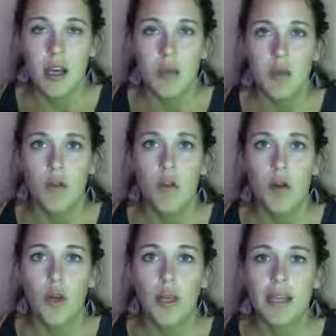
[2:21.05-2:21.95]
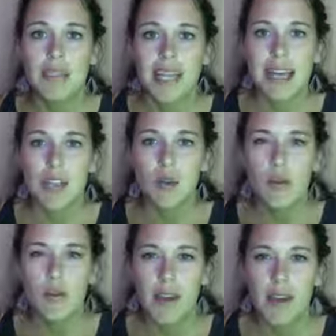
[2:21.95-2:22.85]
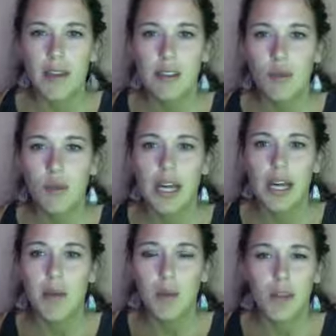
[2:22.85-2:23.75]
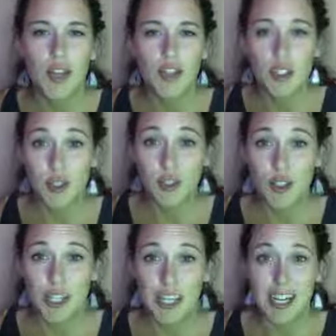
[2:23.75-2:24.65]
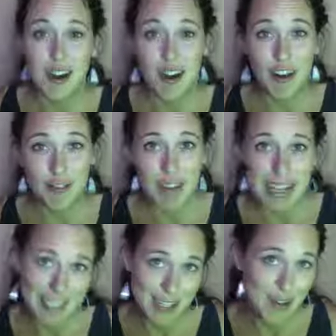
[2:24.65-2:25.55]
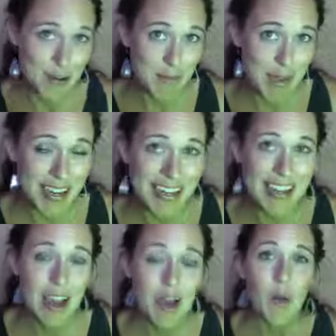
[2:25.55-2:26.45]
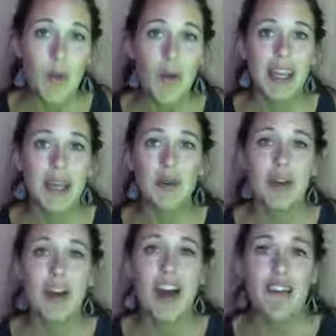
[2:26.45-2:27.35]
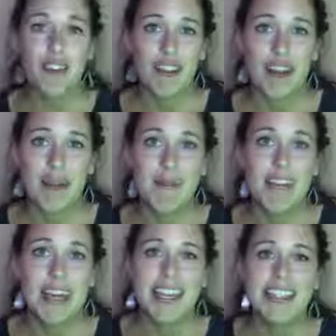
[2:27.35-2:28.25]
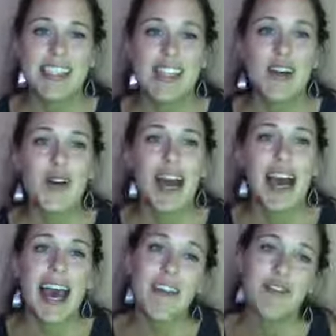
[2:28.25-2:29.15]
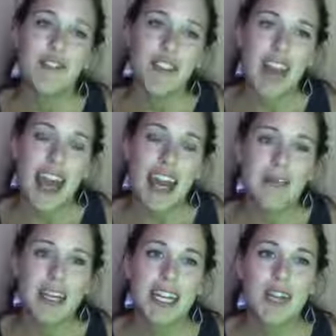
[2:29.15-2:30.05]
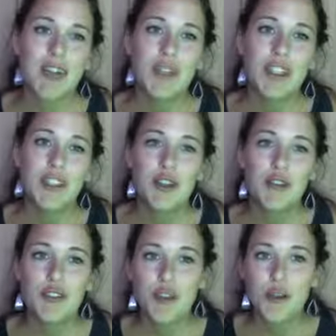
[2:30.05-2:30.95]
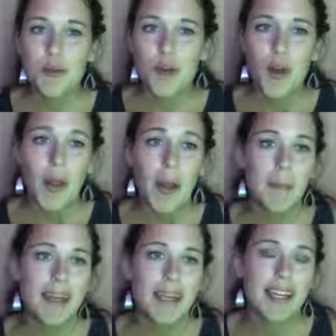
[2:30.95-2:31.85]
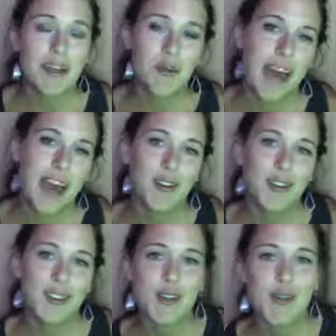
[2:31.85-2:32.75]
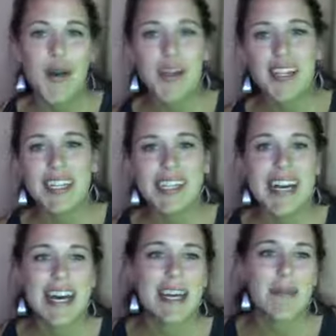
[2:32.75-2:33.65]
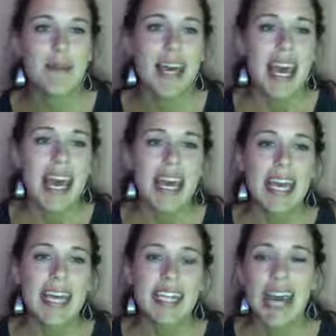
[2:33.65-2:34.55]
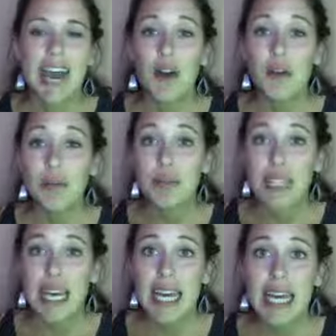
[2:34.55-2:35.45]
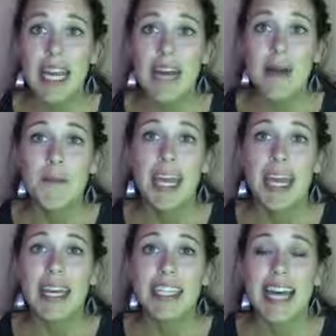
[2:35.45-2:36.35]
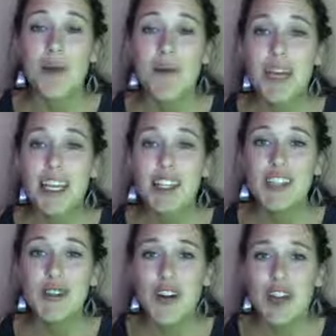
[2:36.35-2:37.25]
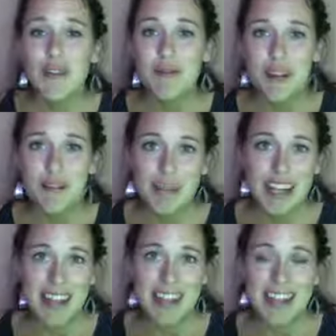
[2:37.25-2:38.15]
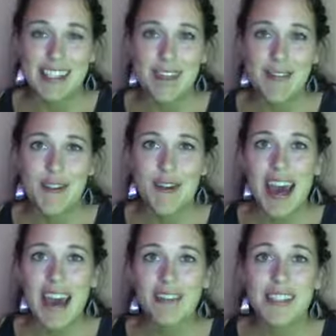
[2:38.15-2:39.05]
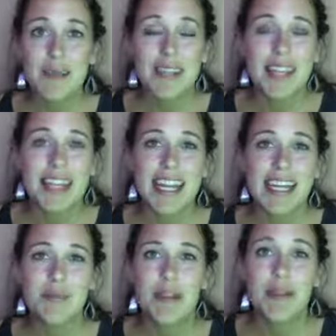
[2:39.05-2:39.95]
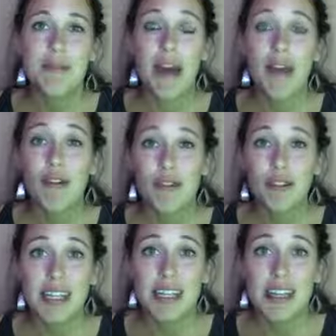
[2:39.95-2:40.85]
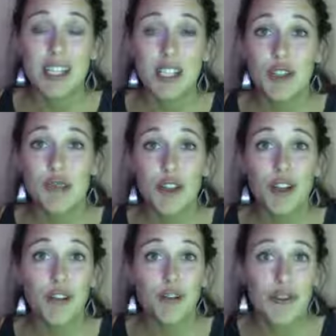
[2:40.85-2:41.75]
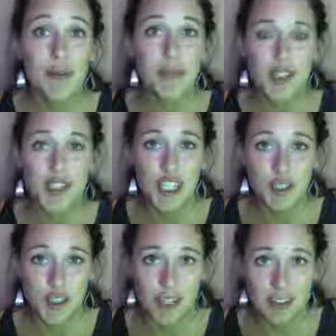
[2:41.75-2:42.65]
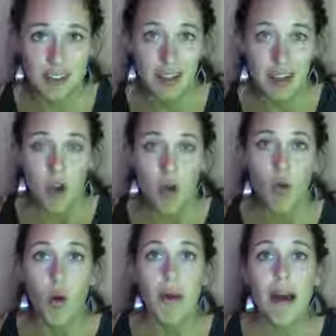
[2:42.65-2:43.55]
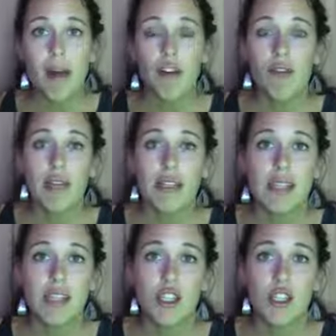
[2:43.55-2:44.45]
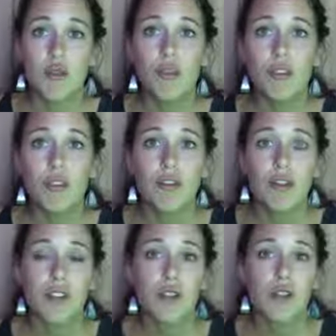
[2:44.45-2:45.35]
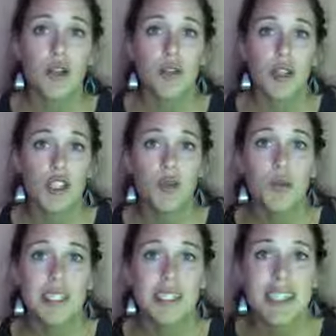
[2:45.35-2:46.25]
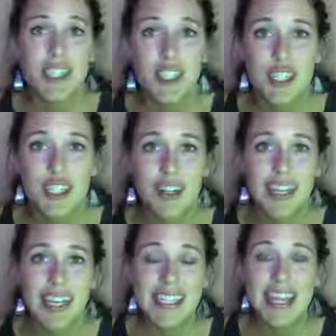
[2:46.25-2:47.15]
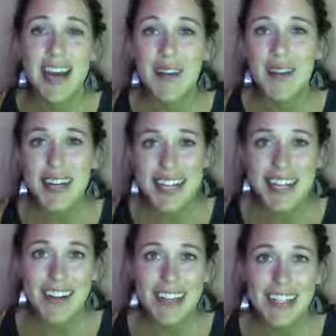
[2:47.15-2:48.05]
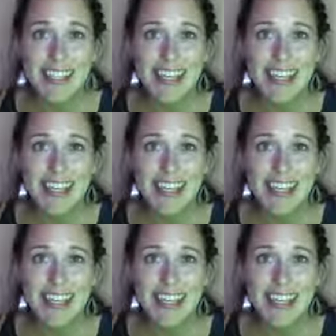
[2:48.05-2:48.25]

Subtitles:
Before we assess, we fix, we come up with our solution and our advice and our opinion. What can we offer them? So after that, I'm going to go into a few more, like picking your battles and quality time and how to play. And I want your involvement in this. If you have something that has been a powerful lesson that you've learned from your children, or a powerful lesson that you really feel is critical that you want to teach to your kids, I want to hear it.